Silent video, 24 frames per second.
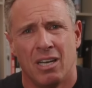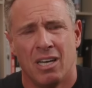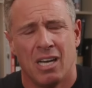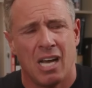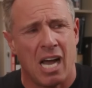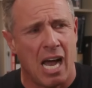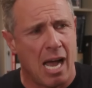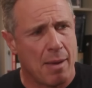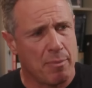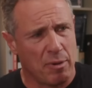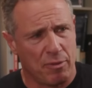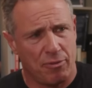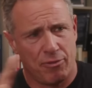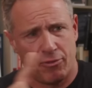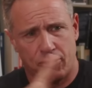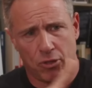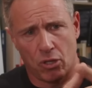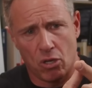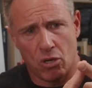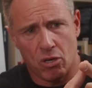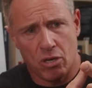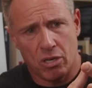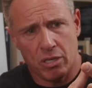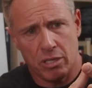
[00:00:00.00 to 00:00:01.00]
I'm a
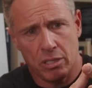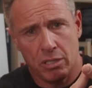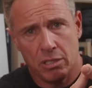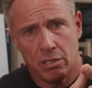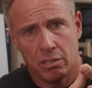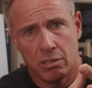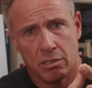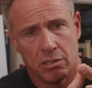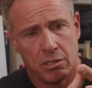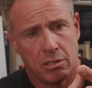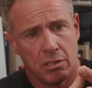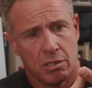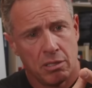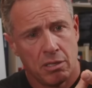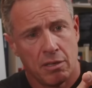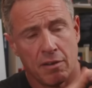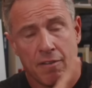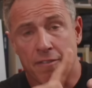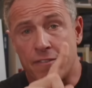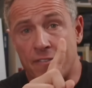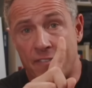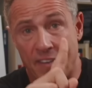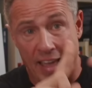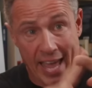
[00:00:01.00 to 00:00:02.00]
flawed,
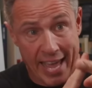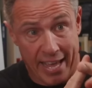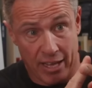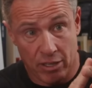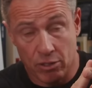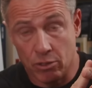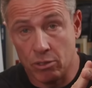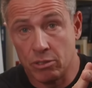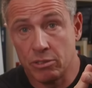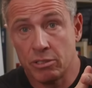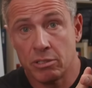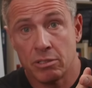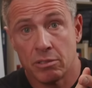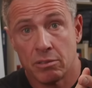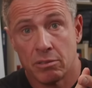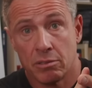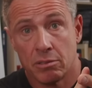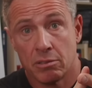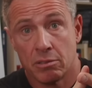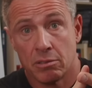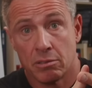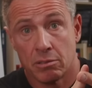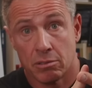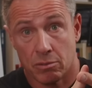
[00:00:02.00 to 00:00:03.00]
failed,
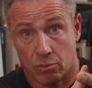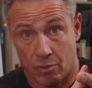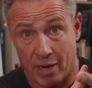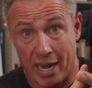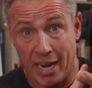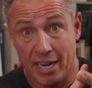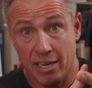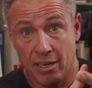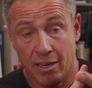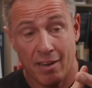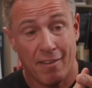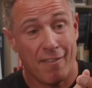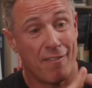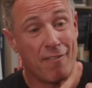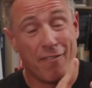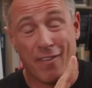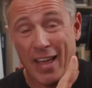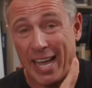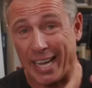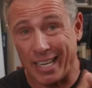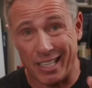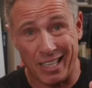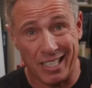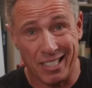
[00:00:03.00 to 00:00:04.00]
right?
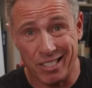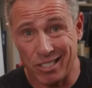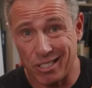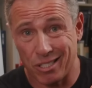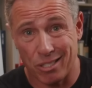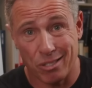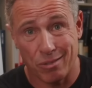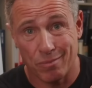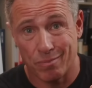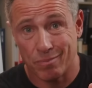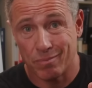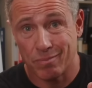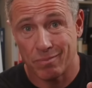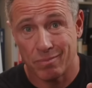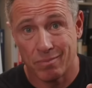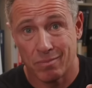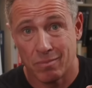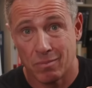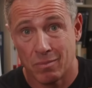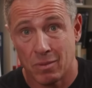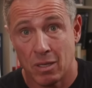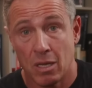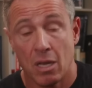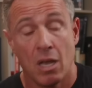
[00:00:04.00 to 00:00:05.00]
Feckless,
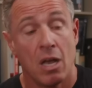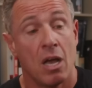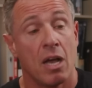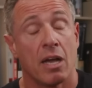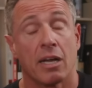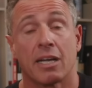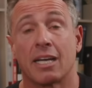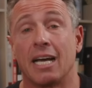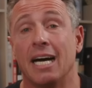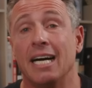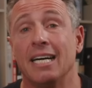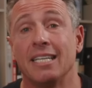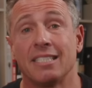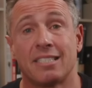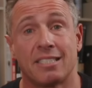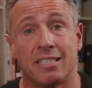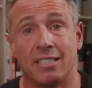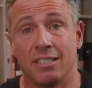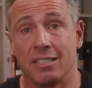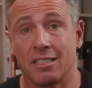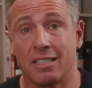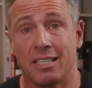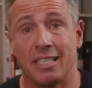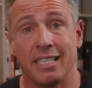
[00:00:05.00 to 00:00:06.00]

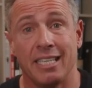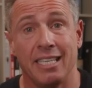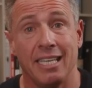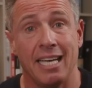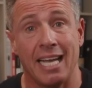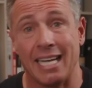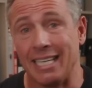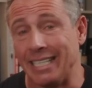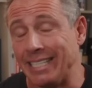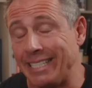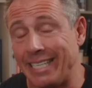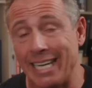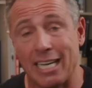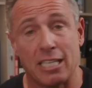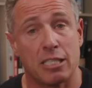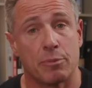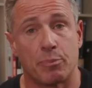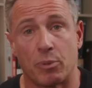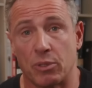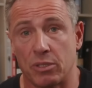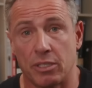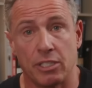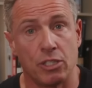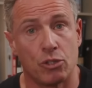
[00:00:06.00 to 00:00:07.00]
constantly and
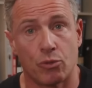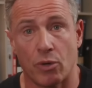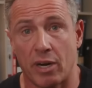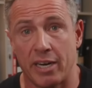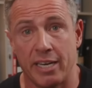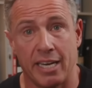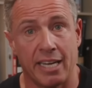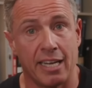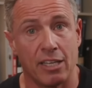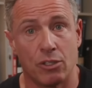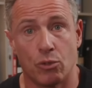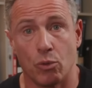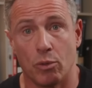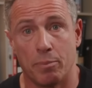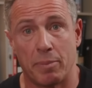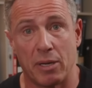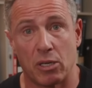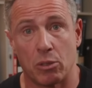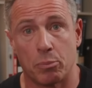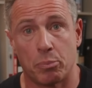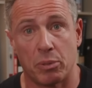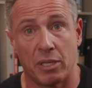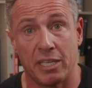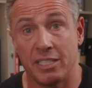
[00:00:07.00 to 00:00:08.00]
desperately trying to get to a
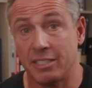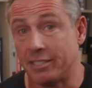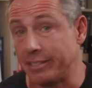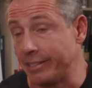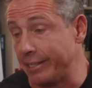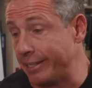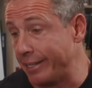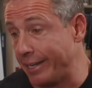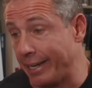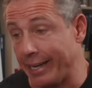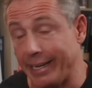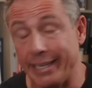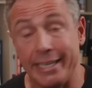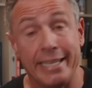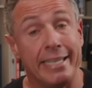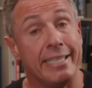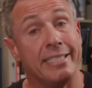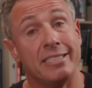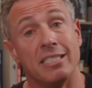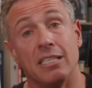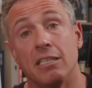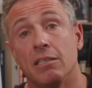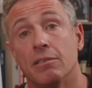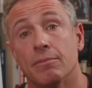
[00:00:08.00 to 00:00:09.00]
better place, and it ain't
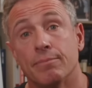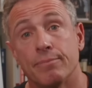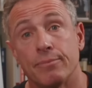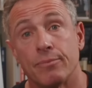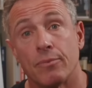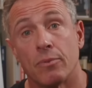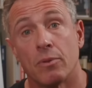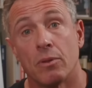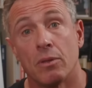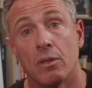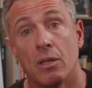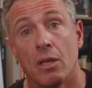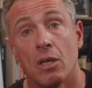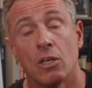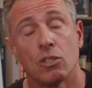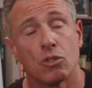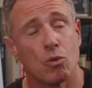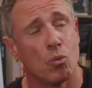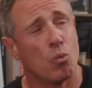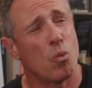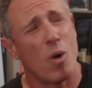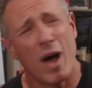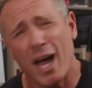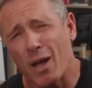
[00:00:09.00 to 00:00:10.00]
easy. So
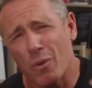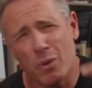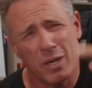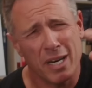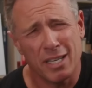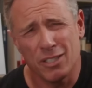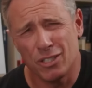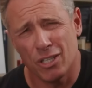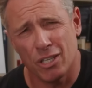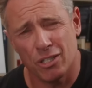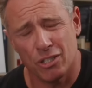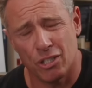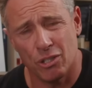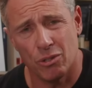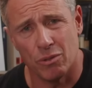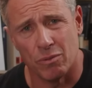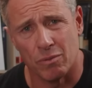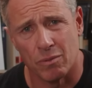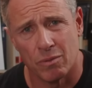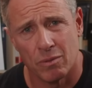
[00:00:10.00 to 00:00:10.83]
why would I judge you?